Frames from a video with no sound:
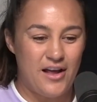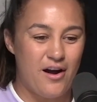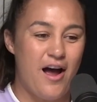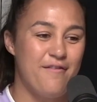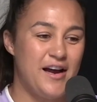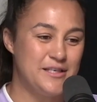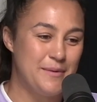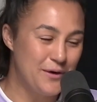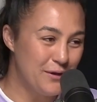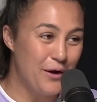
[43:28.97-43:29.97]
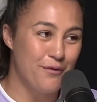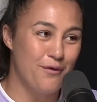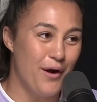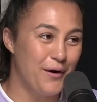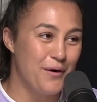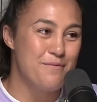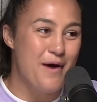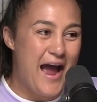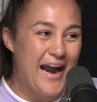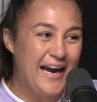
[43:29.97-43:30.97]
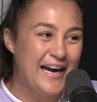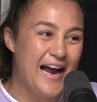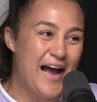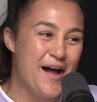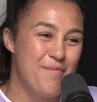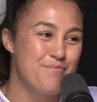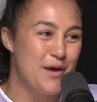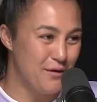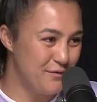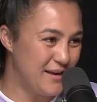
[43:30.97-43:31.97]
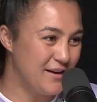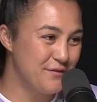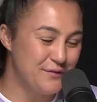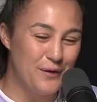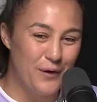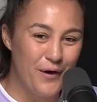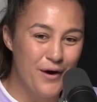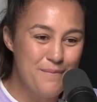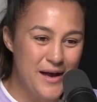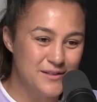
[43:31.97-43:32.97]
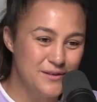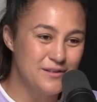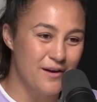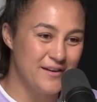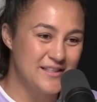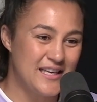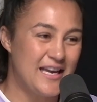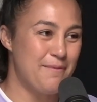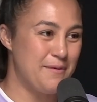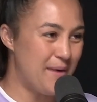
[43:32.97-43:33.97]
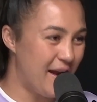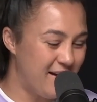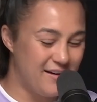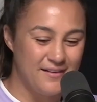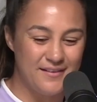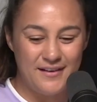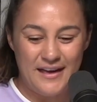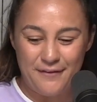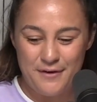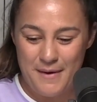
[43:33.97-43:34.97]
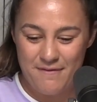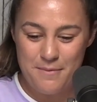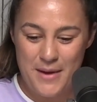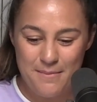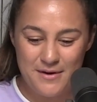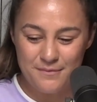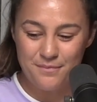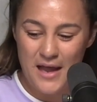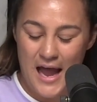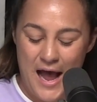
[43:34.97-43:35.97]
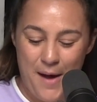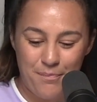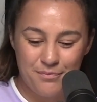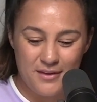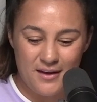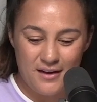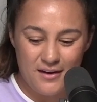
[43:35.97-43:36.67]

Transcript: Like I've actually been in a lot of work on my yes. um, pelvic floor yep. muscles. Obviously, coming back from having the baby. Um,